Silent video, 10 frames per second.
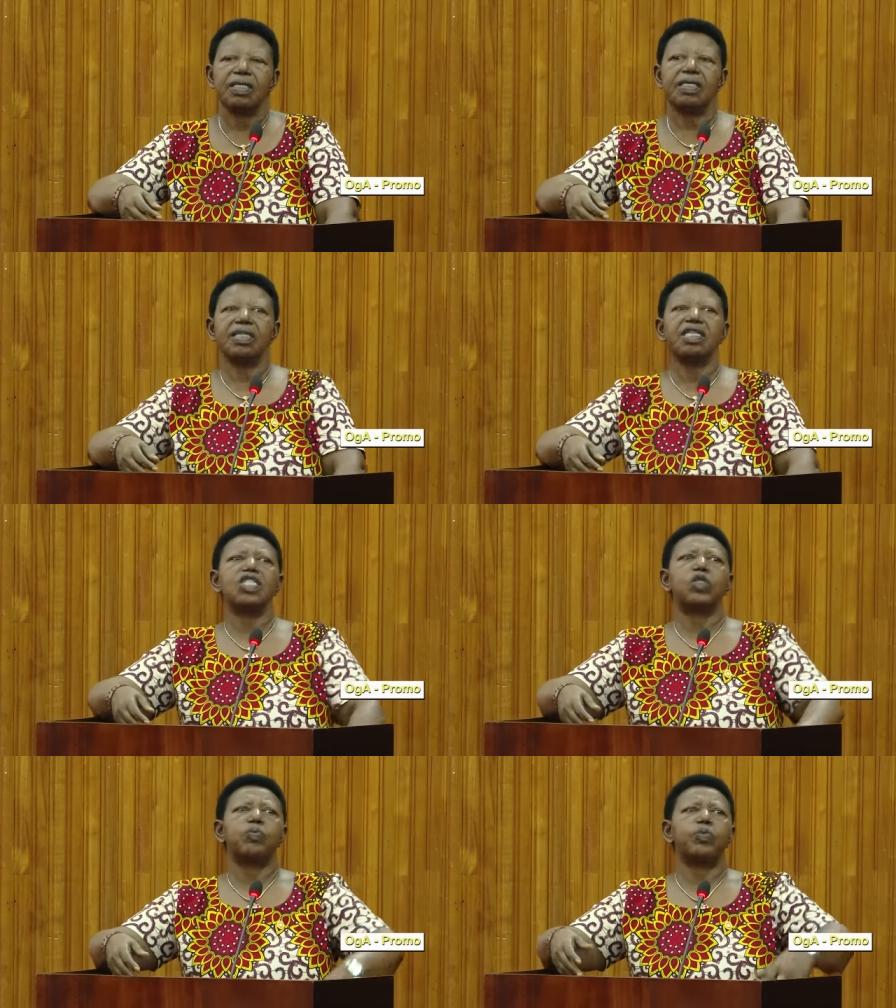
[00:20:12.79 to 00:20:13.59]
It
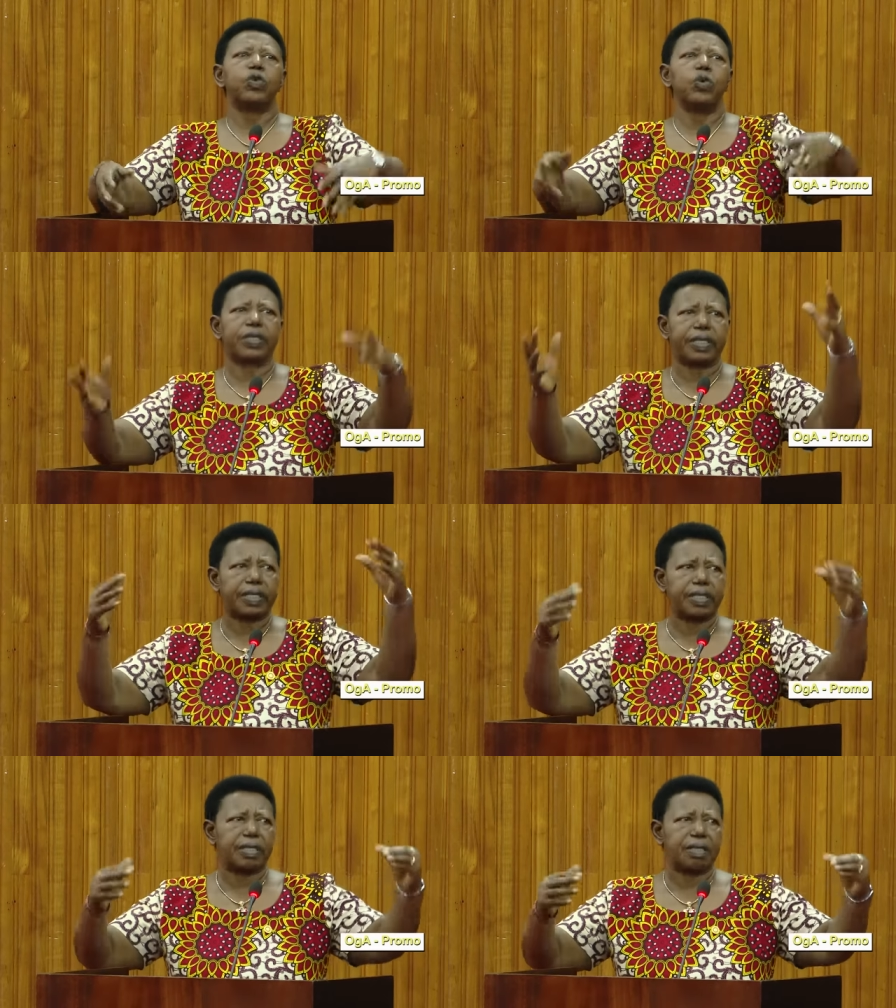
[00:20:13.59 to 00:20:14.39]
disputes
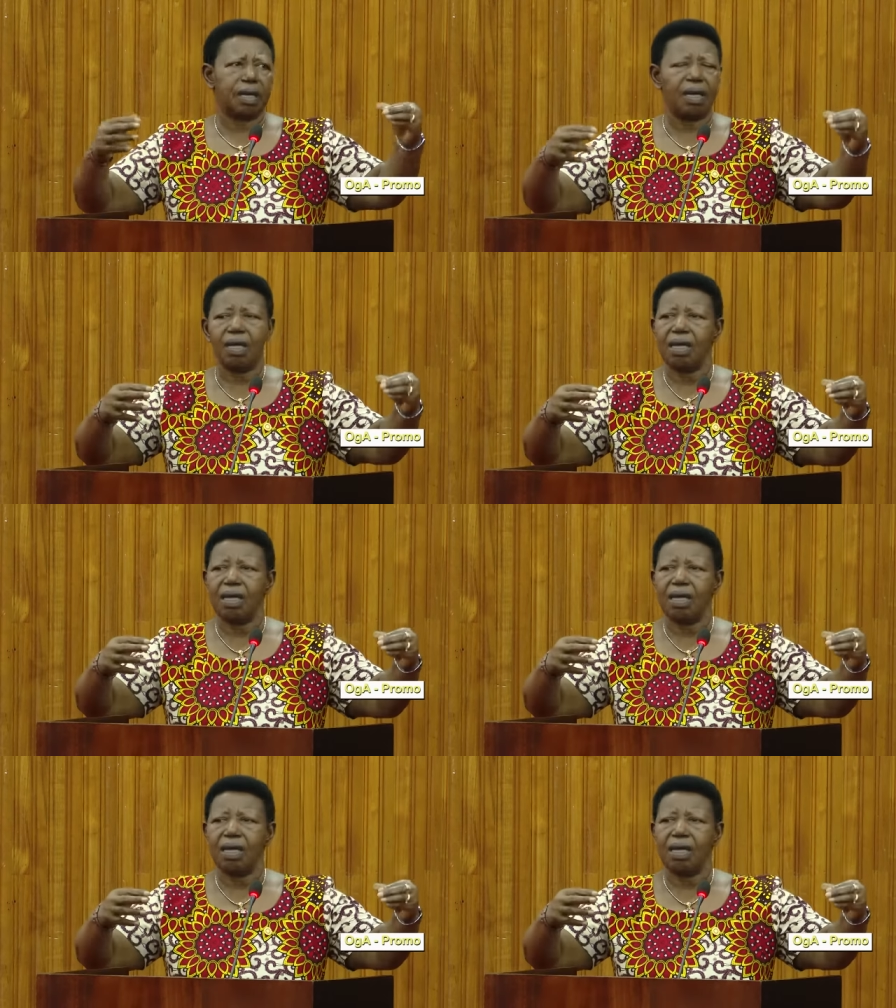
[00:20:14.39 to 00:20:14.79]
eh?